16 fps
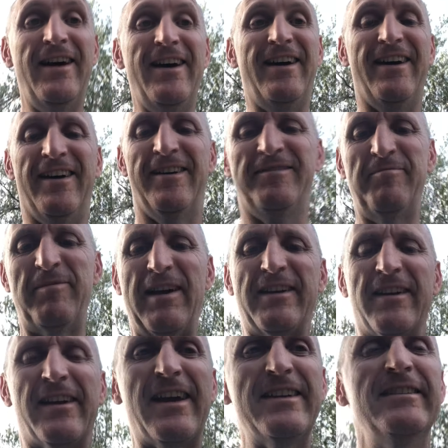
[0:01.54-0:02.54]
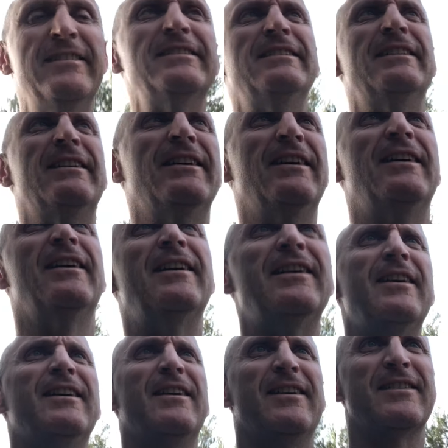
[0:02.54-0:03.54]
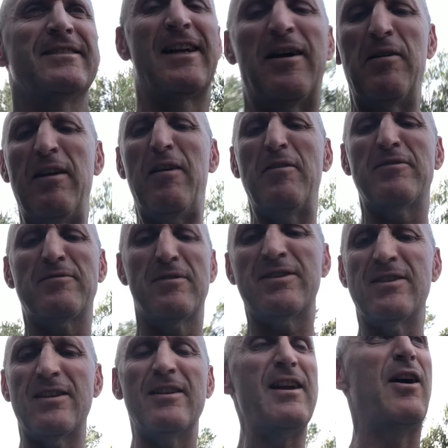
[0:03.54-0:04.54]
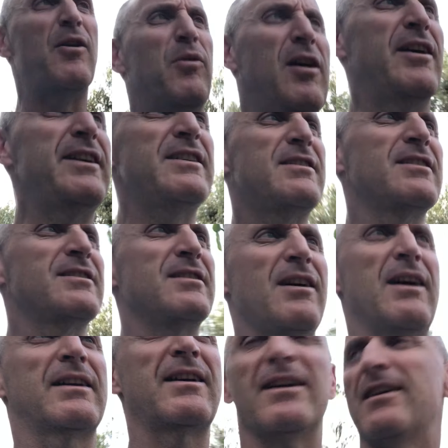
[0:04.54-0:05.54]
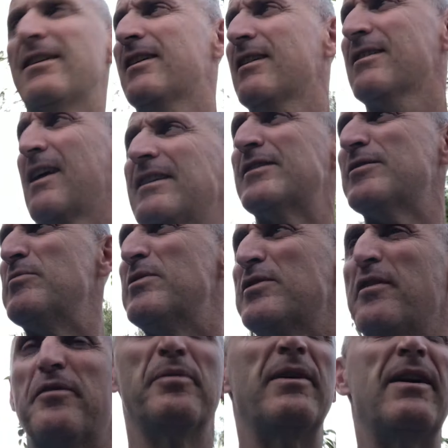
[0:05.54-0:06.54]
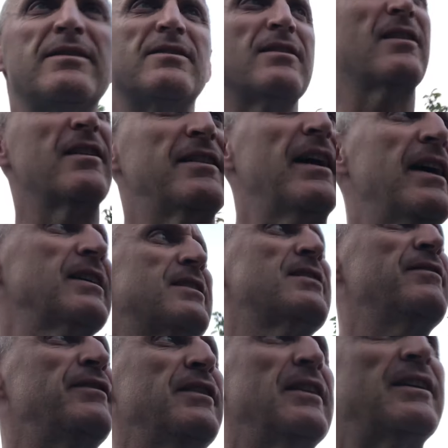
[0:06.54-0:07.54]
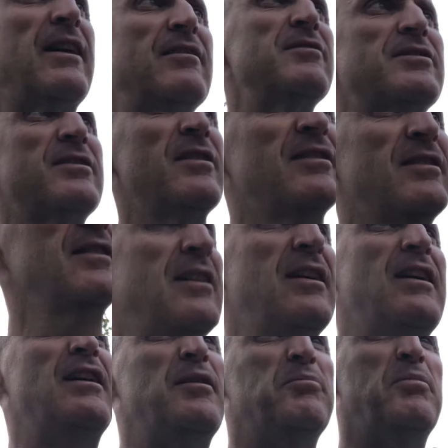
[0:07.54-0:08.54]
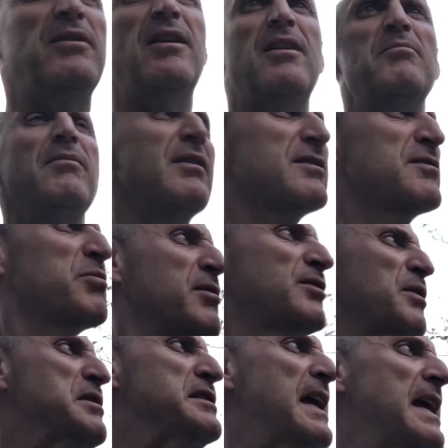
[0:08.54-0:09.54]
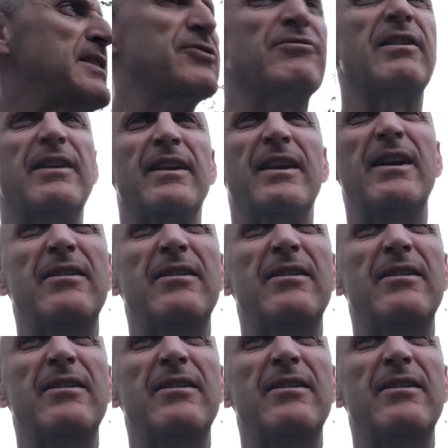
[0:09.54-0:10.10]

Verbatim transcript: Ah, back again. So I, I just don't know what, I need to like uh, get some software to connect videos. But um, I just want to do this naturally, you